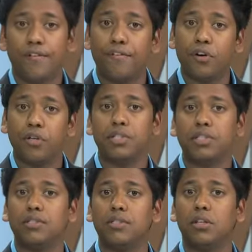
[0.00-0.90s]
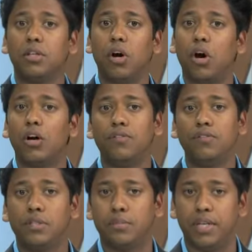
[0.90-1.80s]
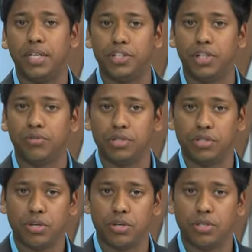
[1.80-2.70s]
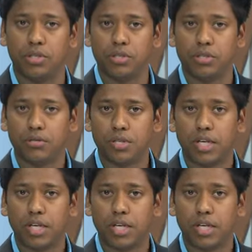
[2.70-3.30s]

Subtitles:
First is the law of diminishing returns.